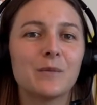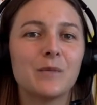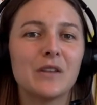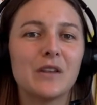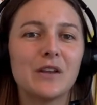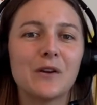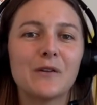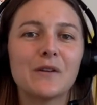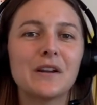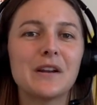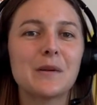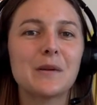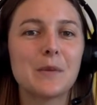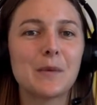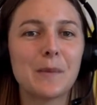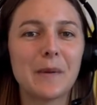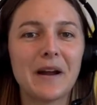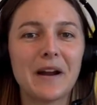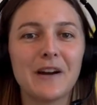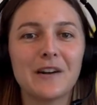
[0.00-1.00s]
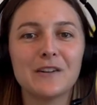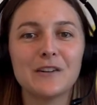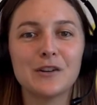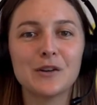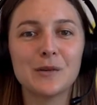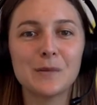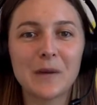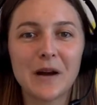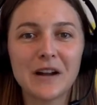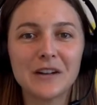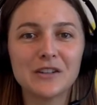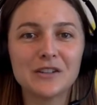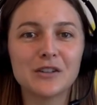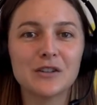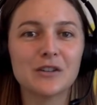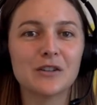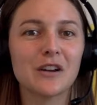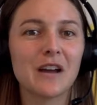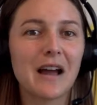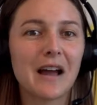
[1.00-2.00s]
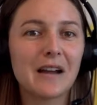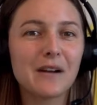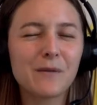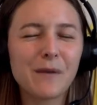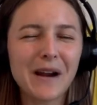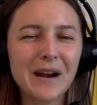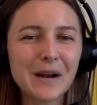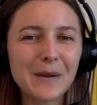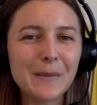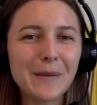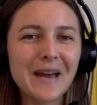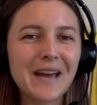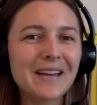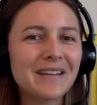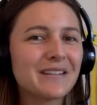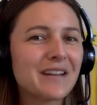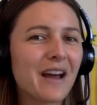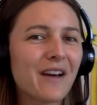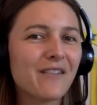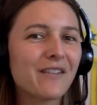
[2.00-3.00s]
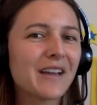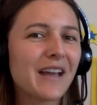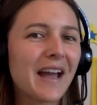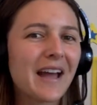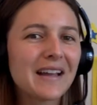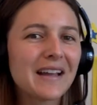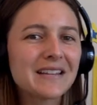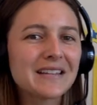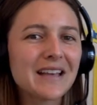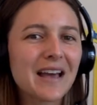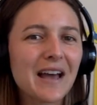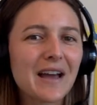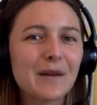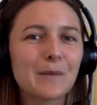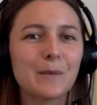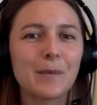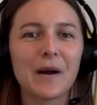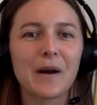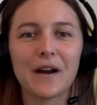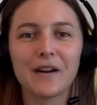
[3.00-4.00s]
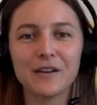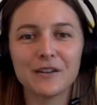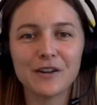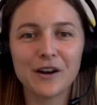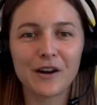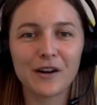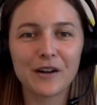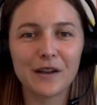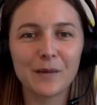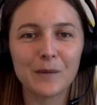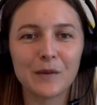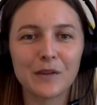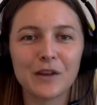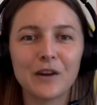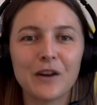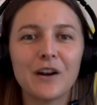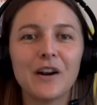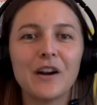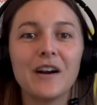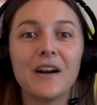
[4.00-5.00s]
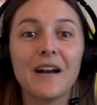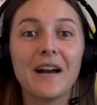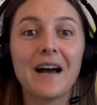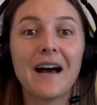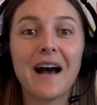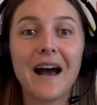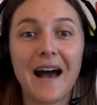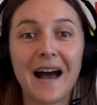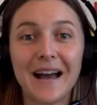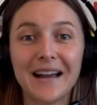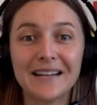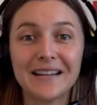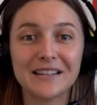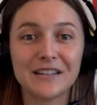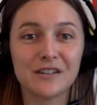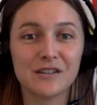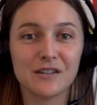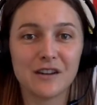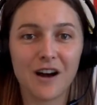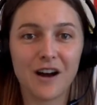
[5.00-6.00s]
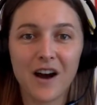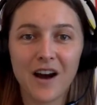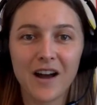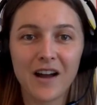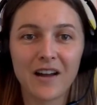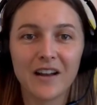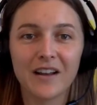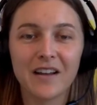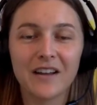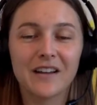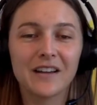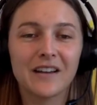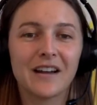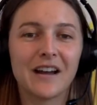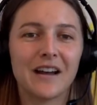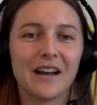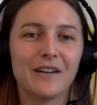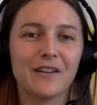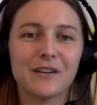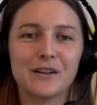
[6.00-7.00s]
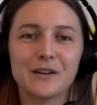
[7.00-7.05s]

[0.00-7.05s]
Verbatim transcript: You don't need to prepare too much. I'd recommend having a headset prior to talking with her. I did not. Kind of